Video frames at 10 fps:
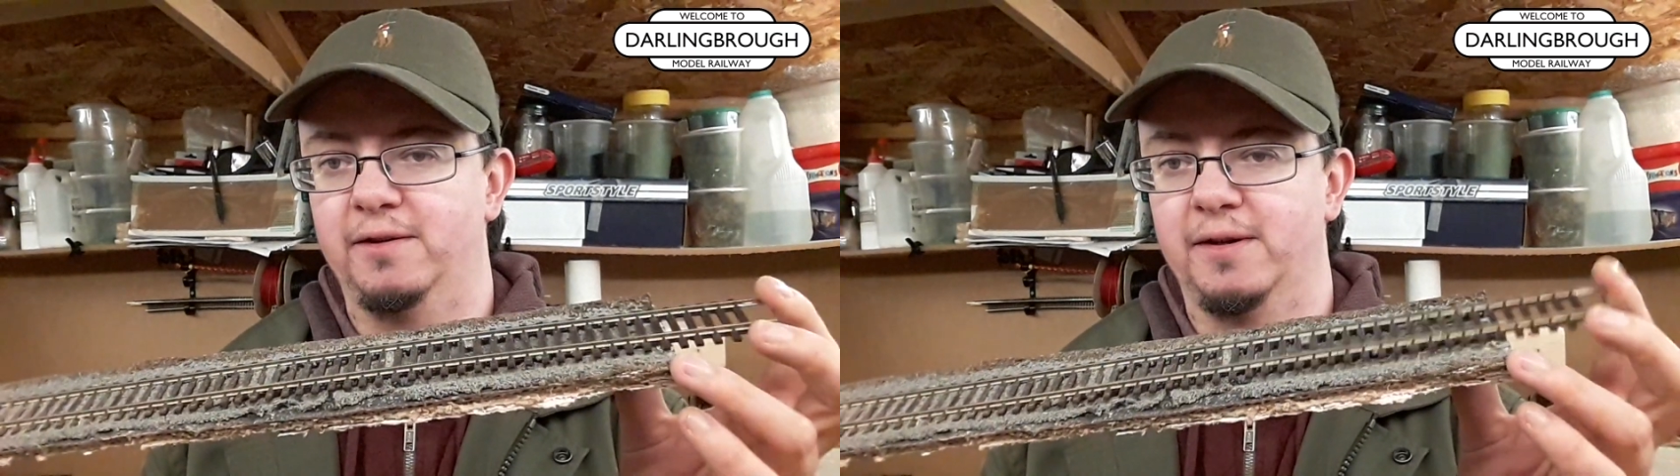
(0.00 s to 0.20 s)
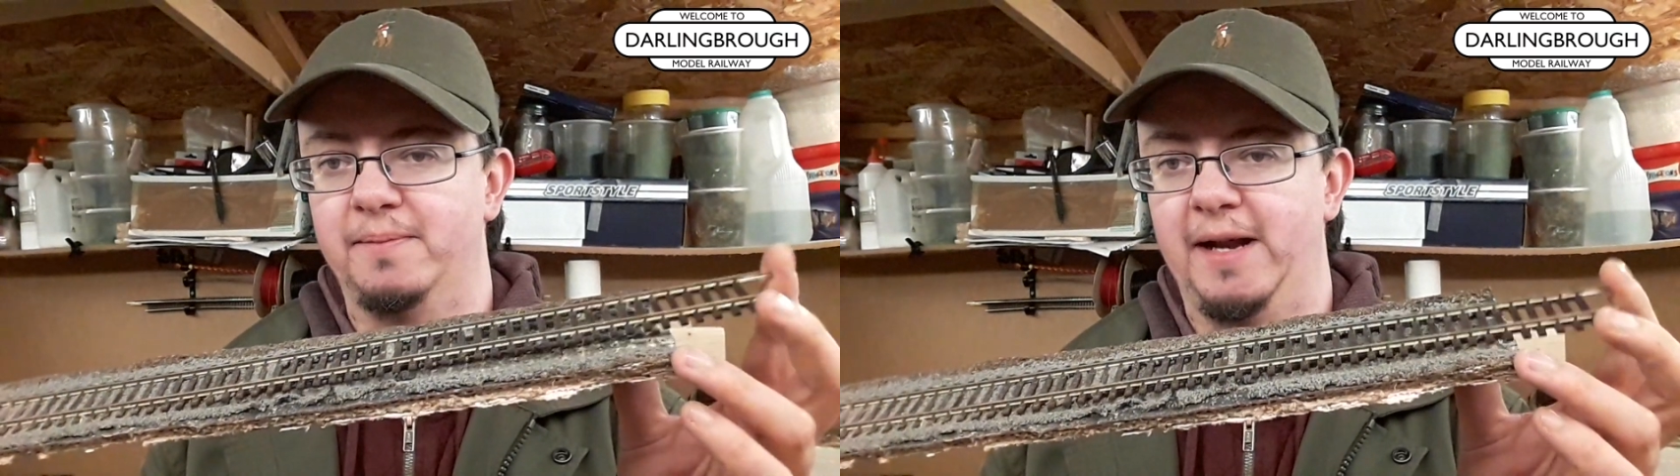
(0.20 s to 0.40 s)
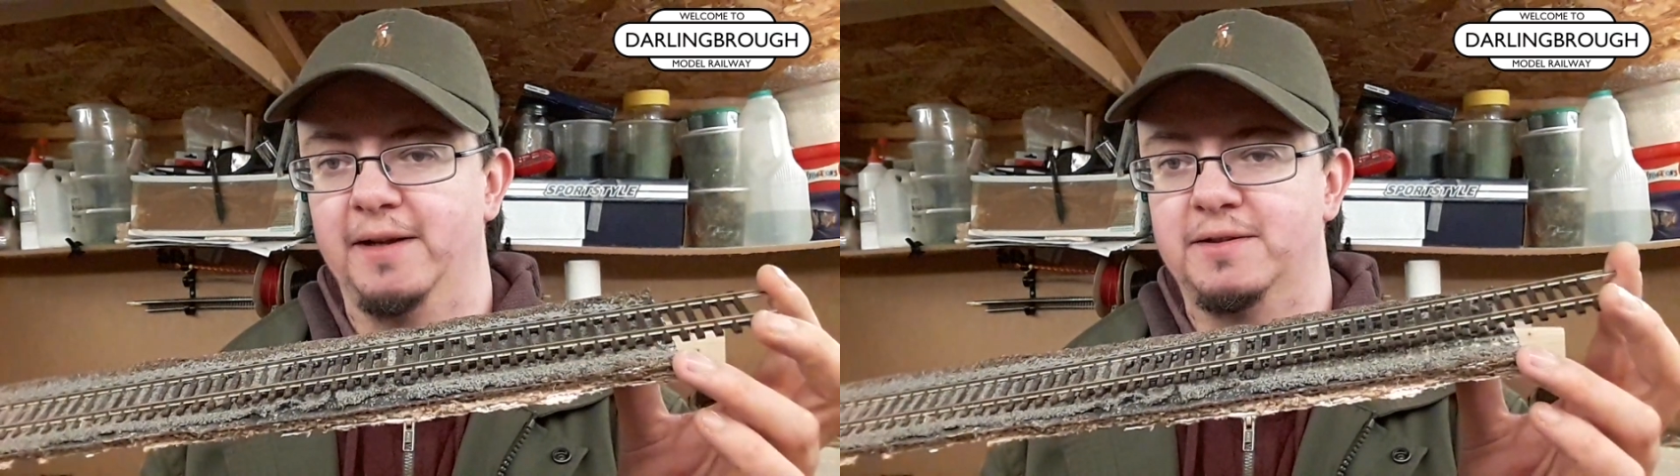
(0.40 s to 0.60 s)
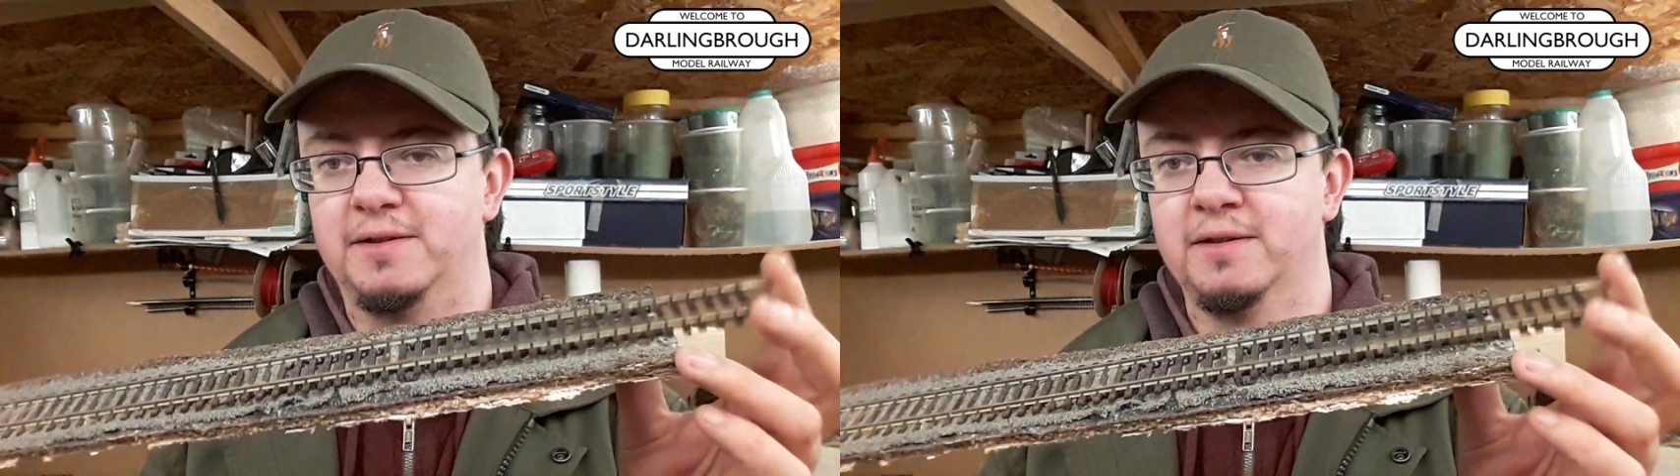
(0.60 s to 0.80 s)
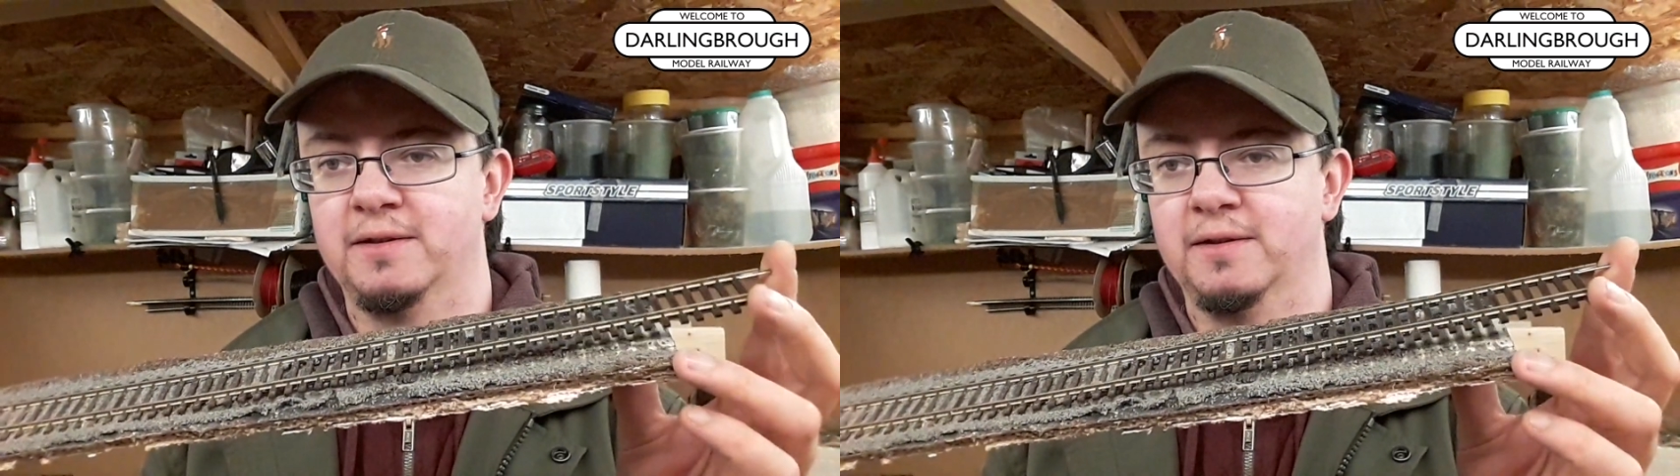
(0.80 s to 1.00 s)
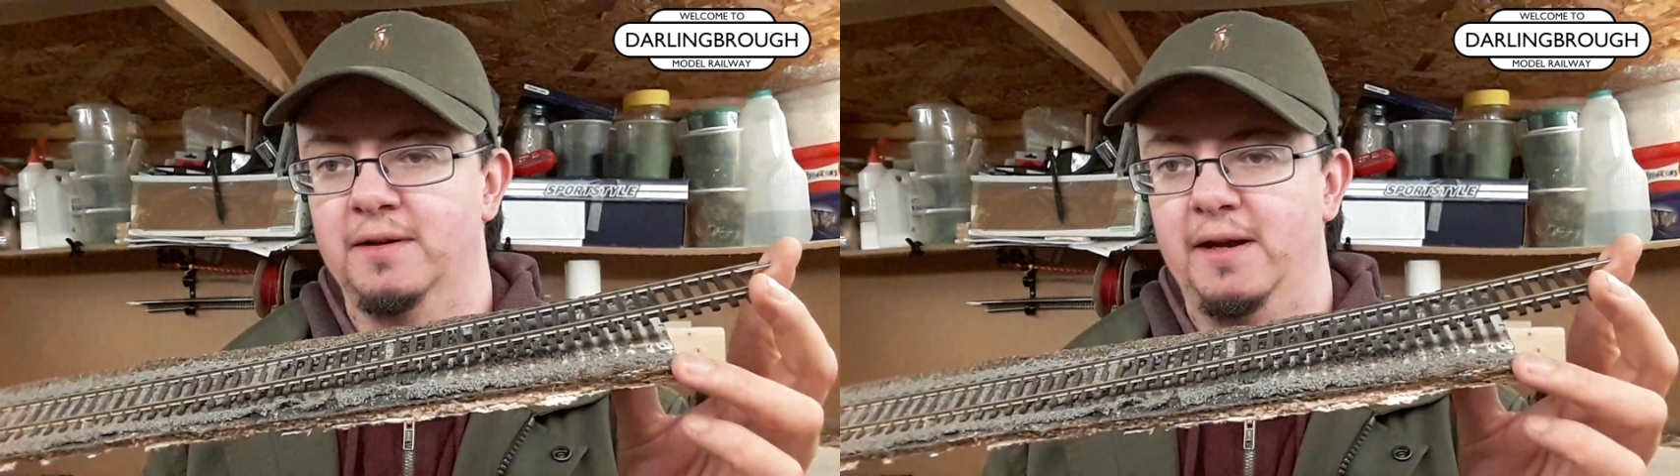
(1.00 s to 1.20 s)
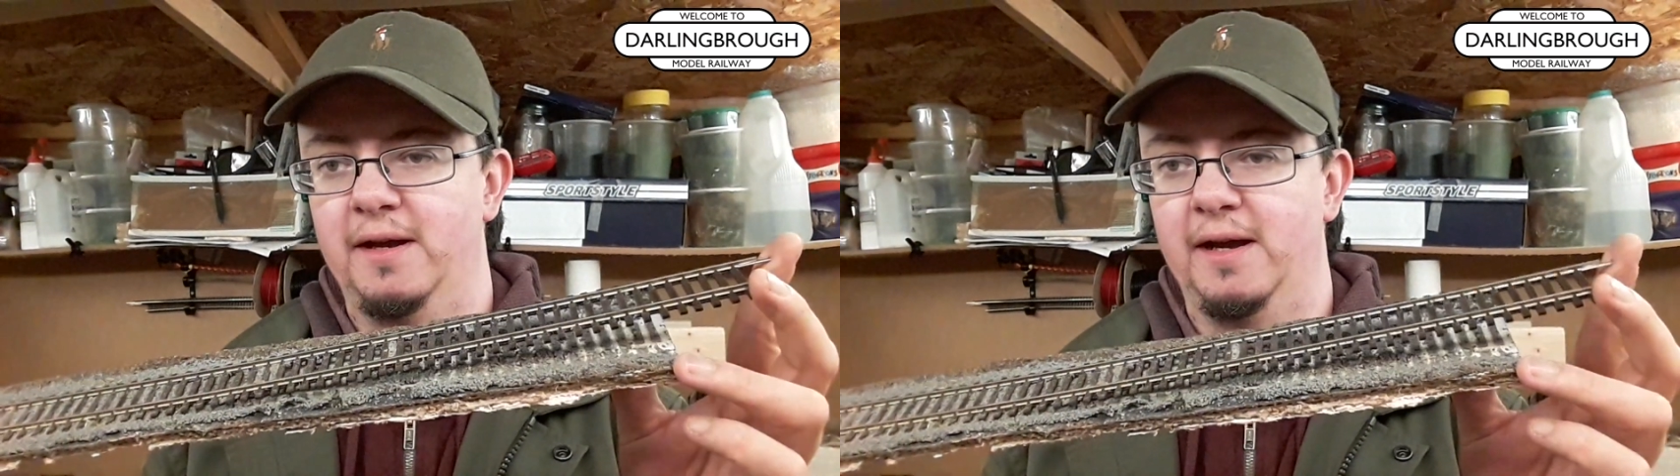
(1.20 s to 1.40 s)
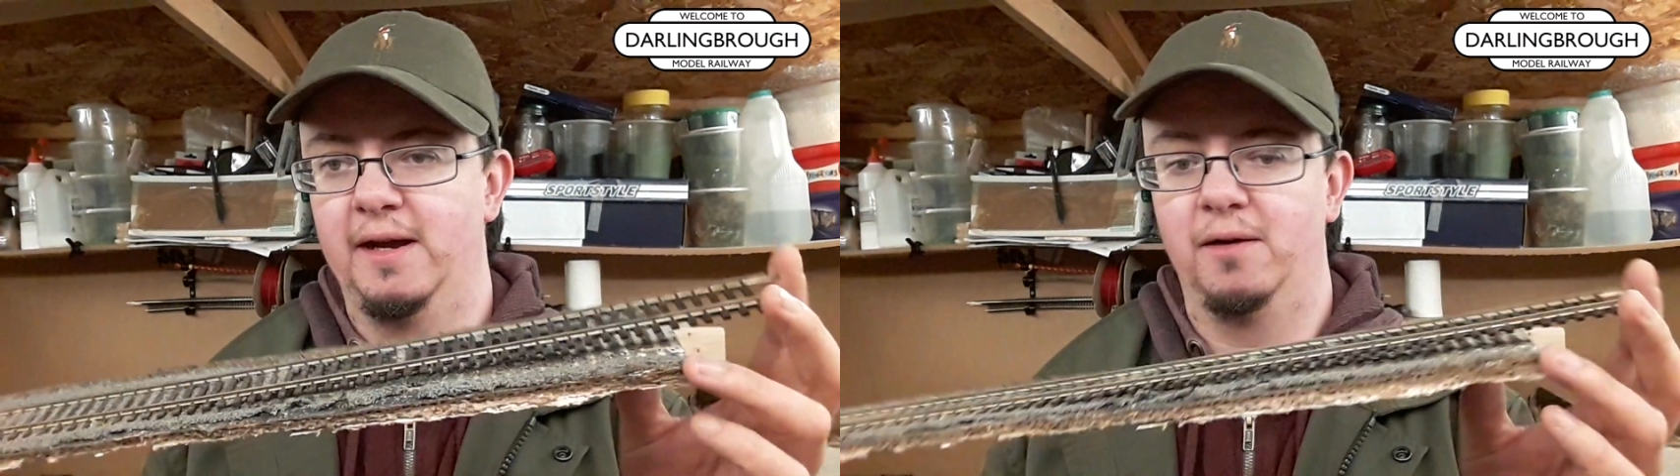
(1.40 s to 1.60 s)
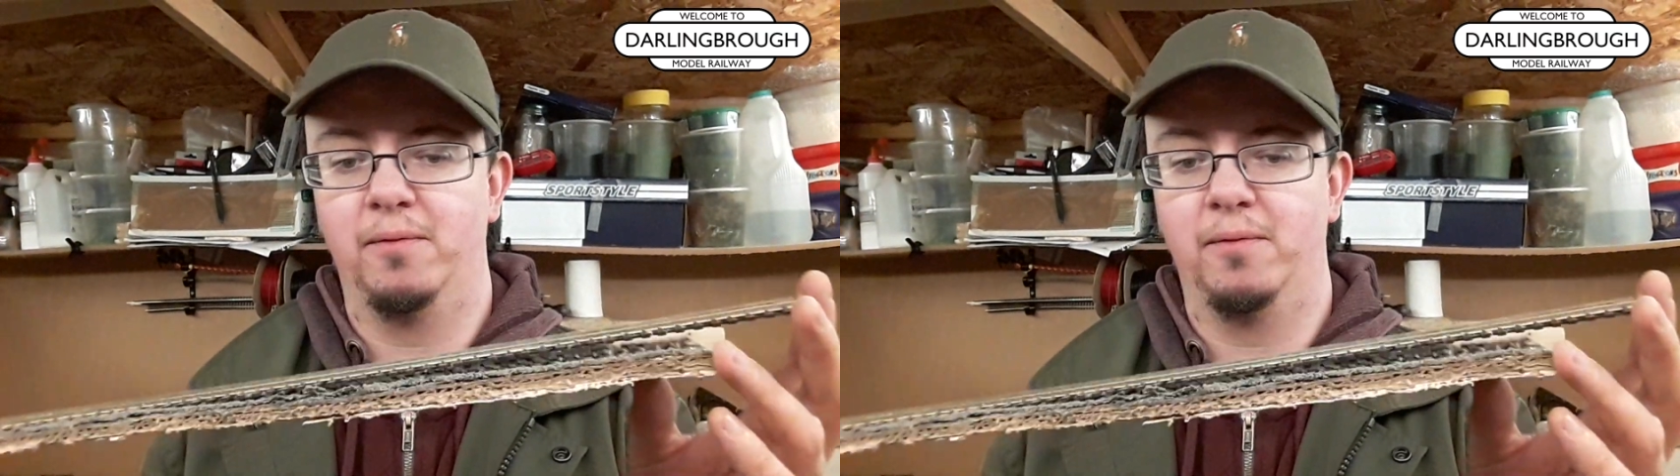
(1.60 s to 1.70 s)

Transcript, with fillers: on the ballast uh, on